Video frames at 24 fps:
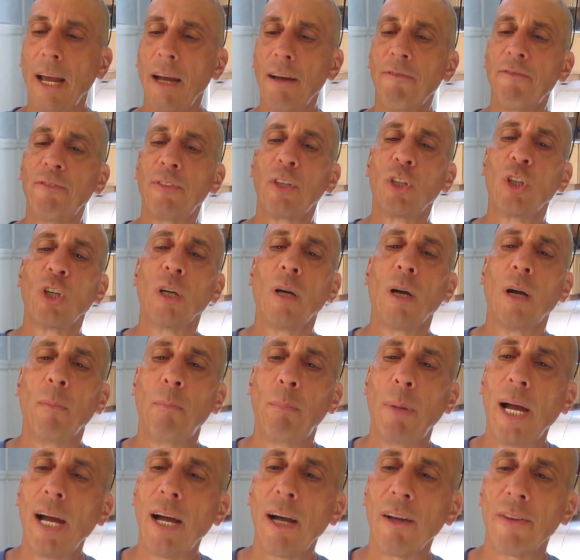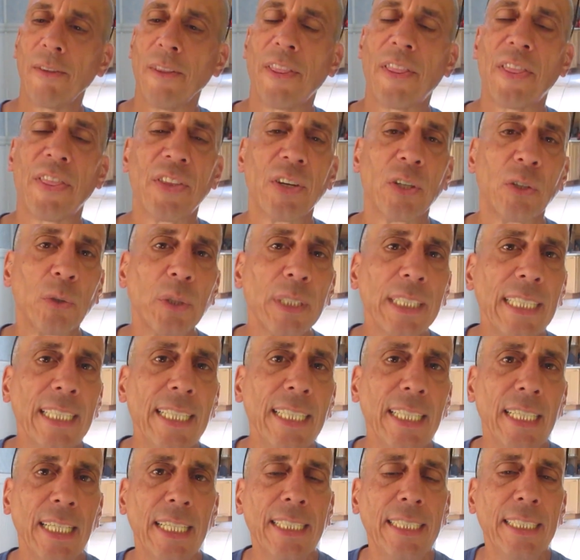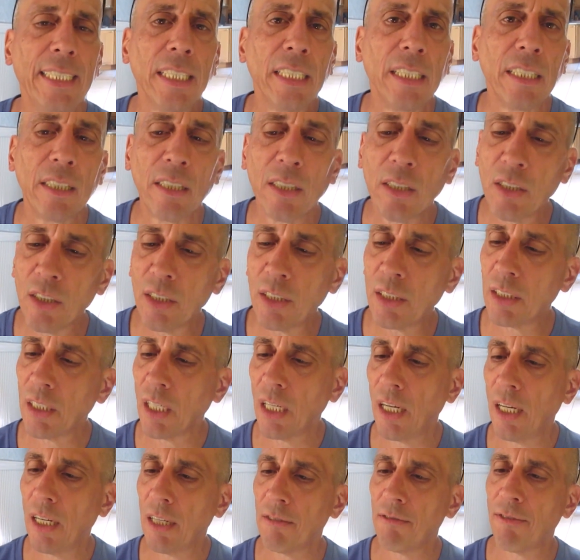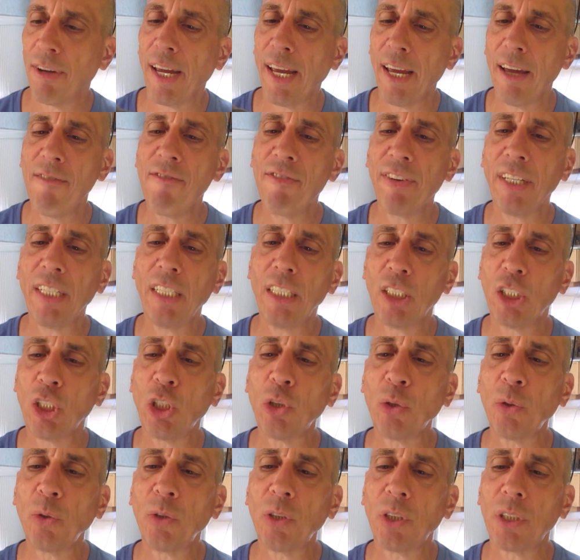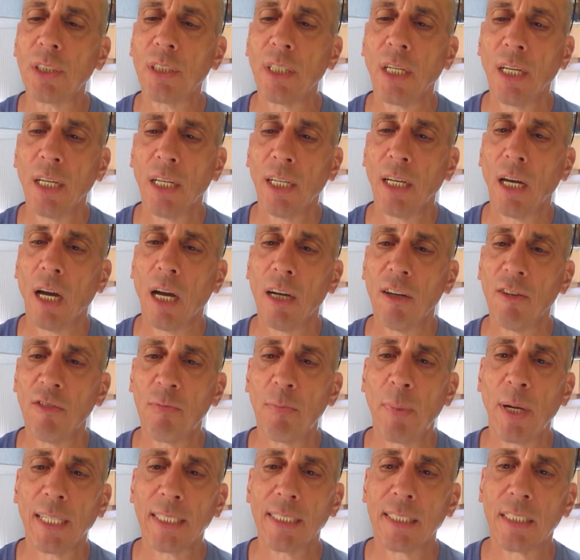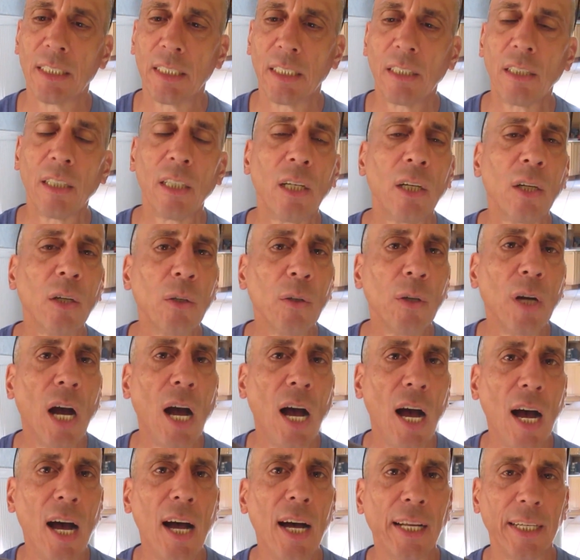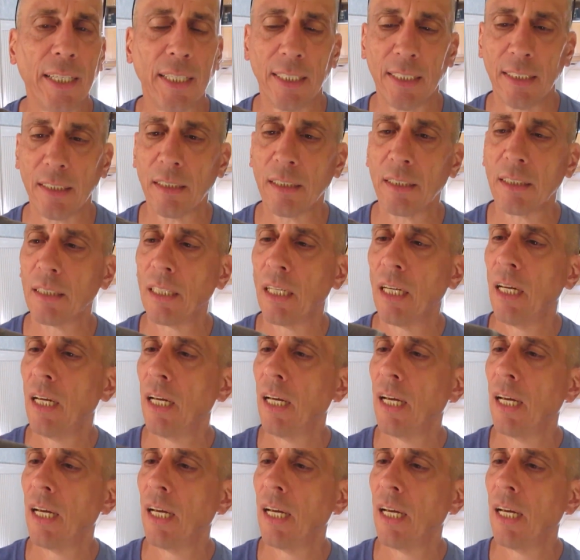After about 3 years of heavy use of my Xero Hanas,